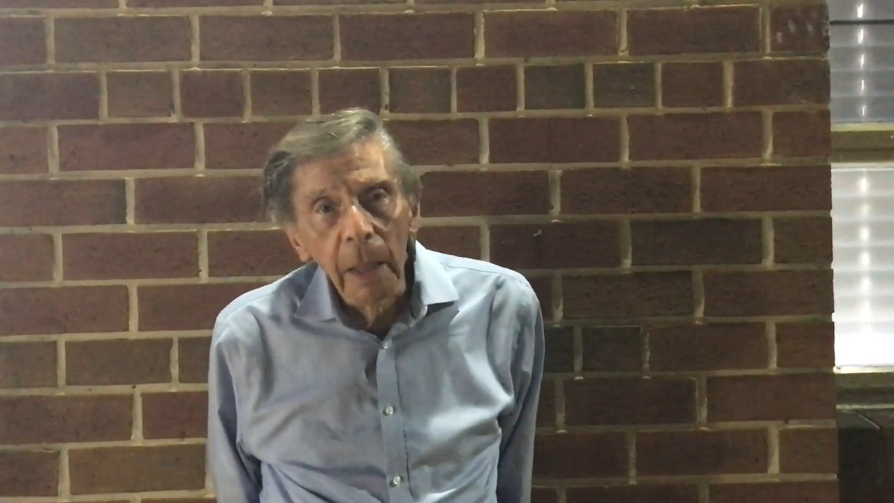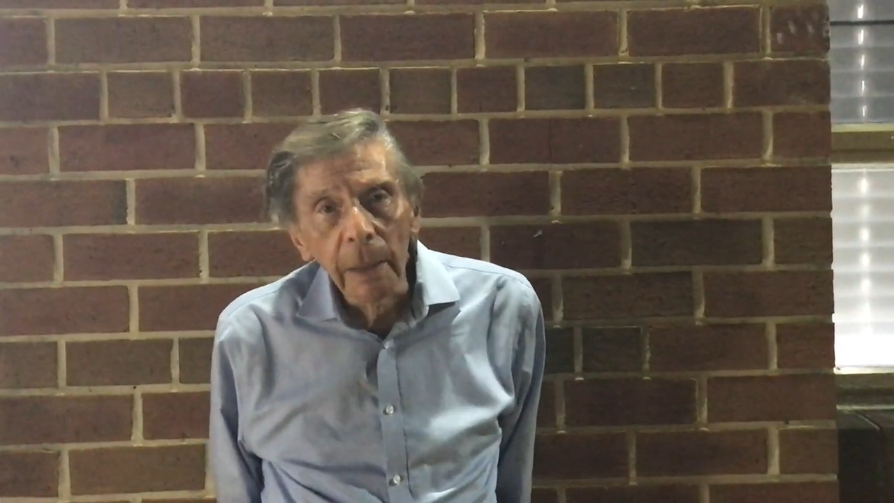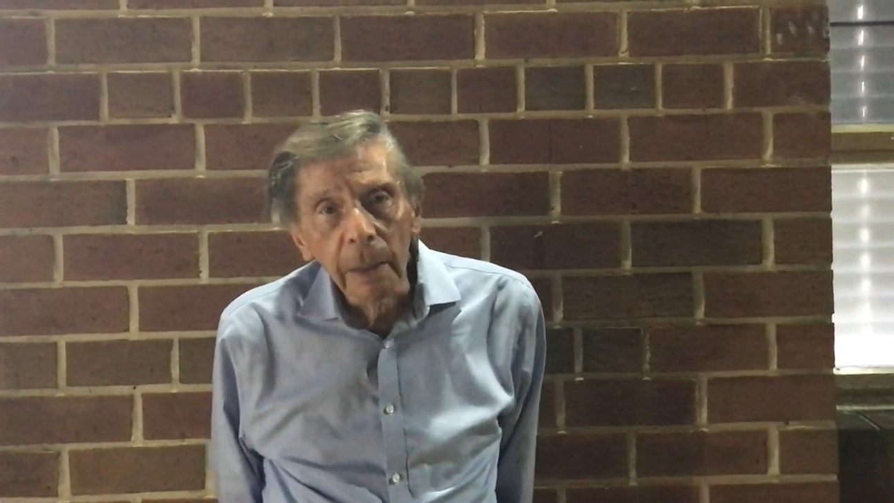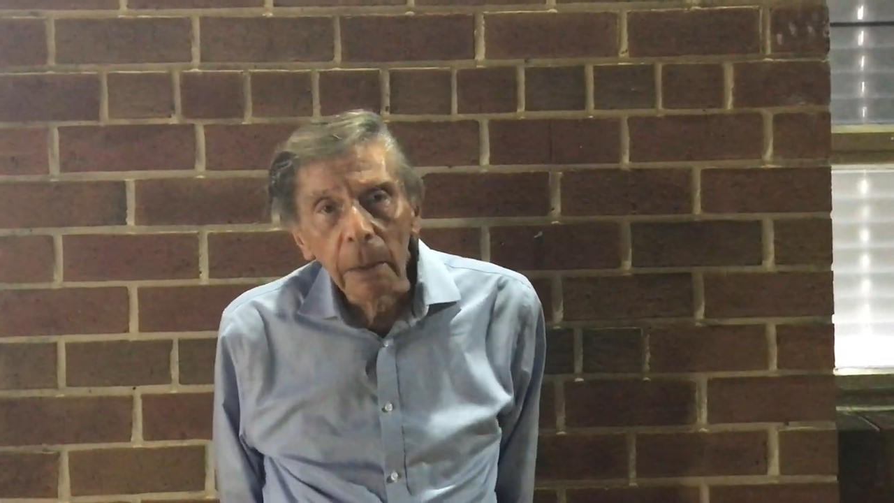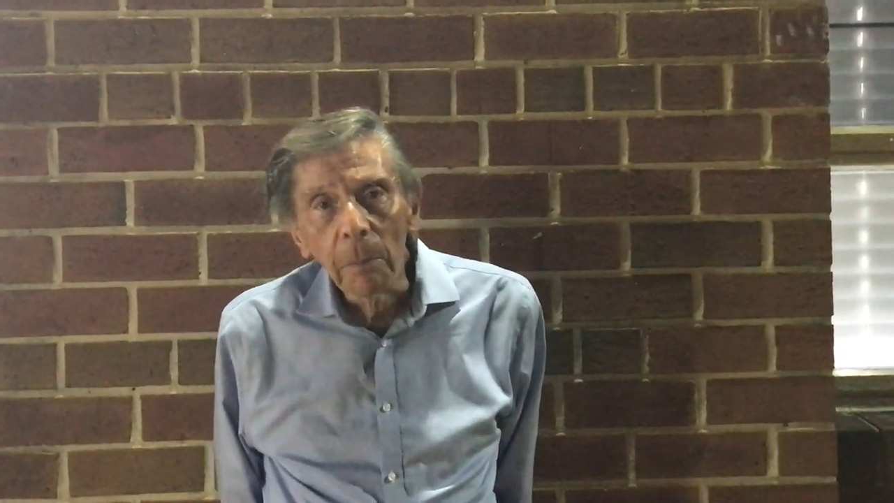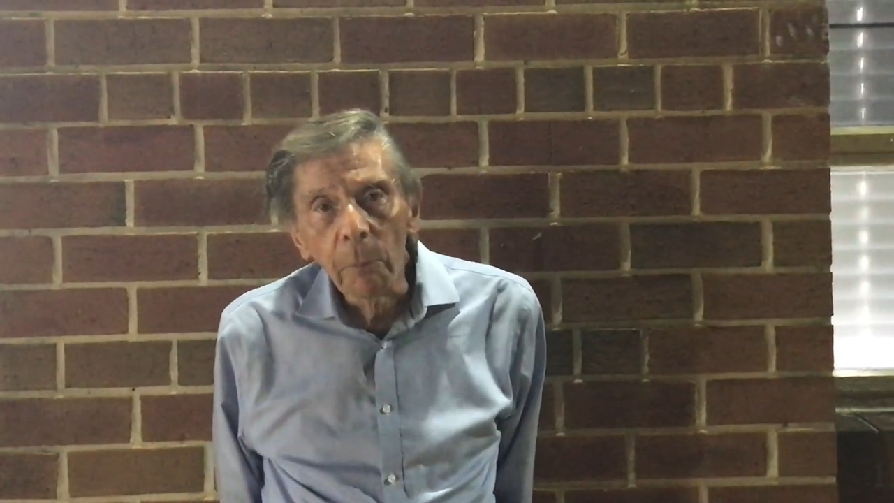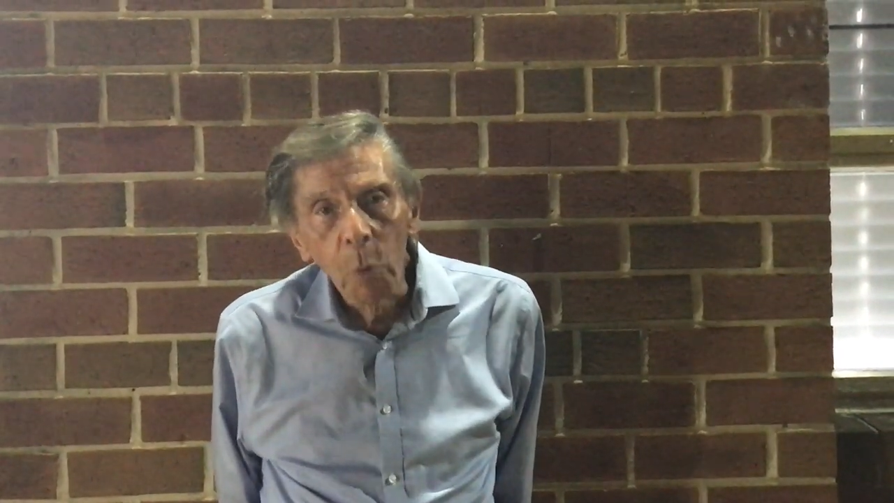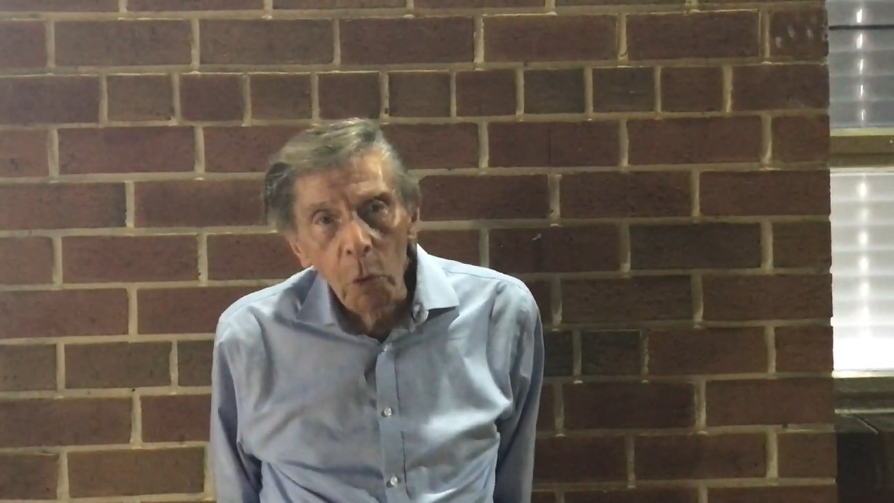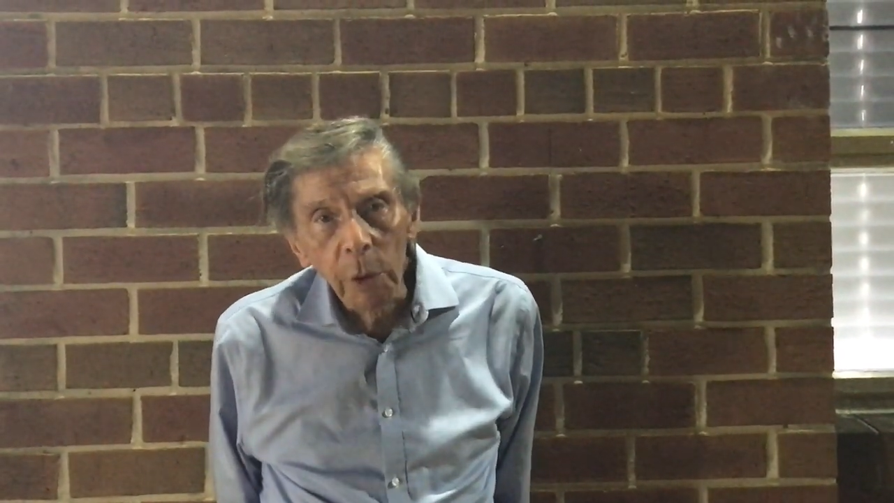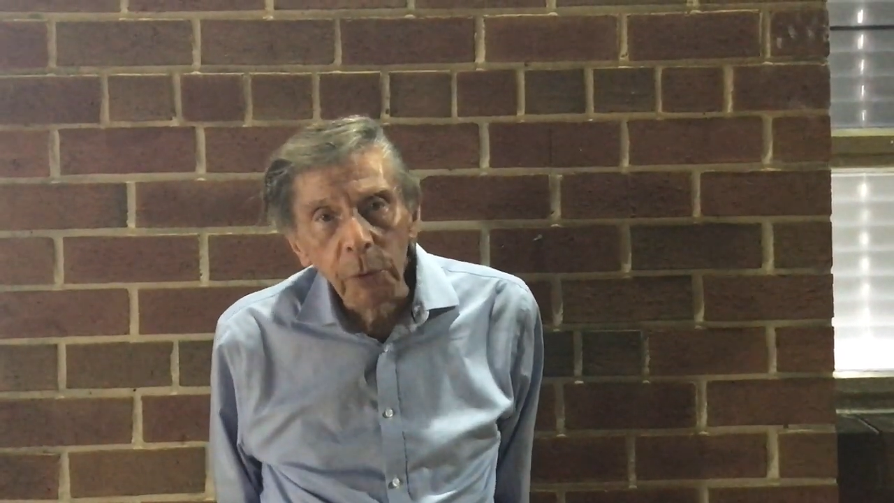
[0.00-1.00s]
and the
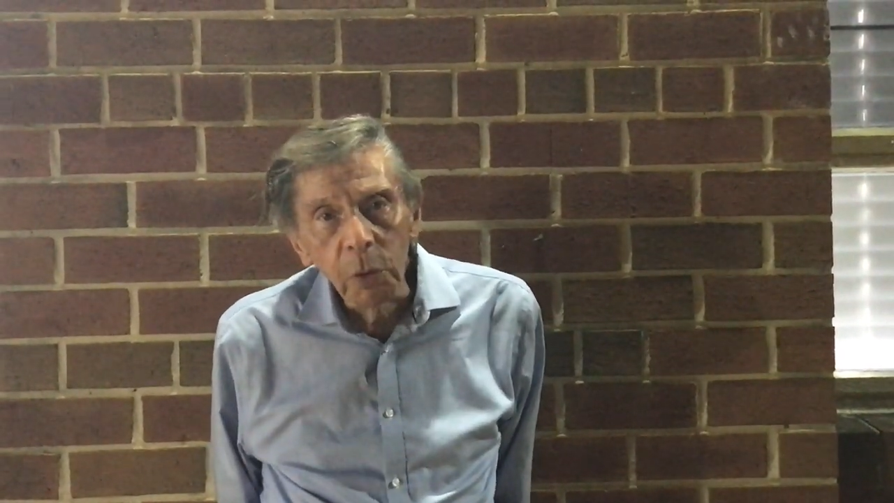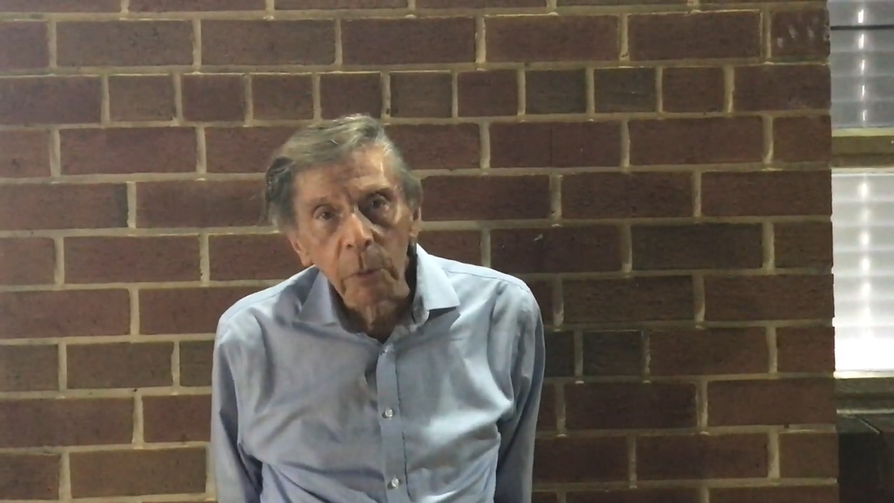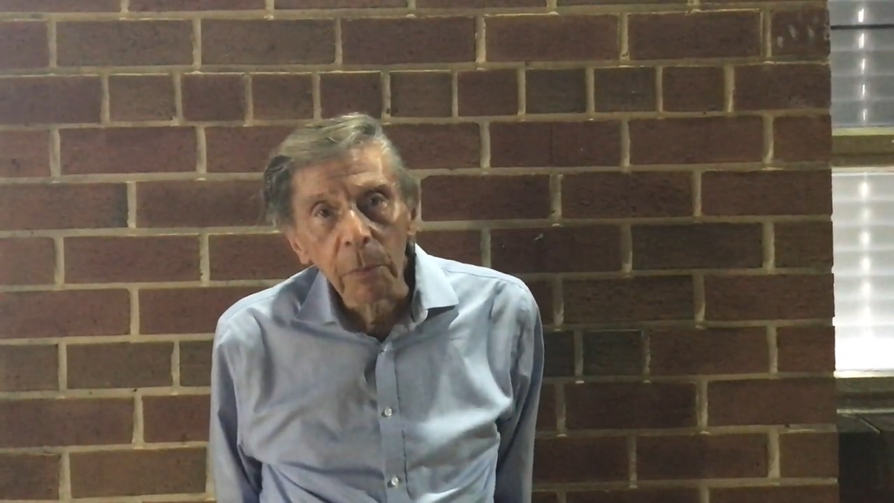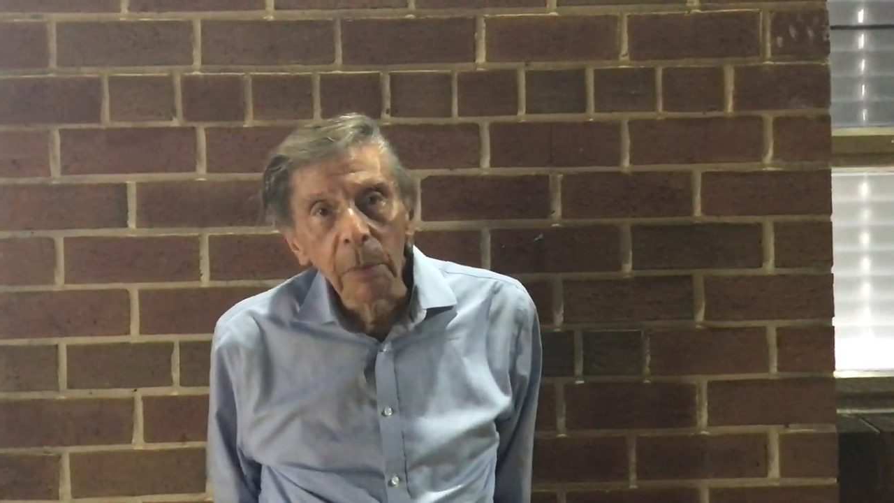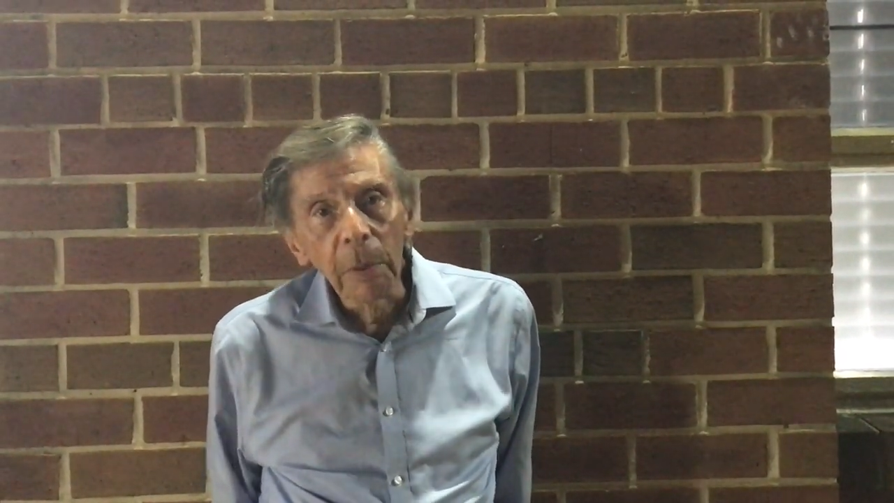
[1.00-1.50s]
board should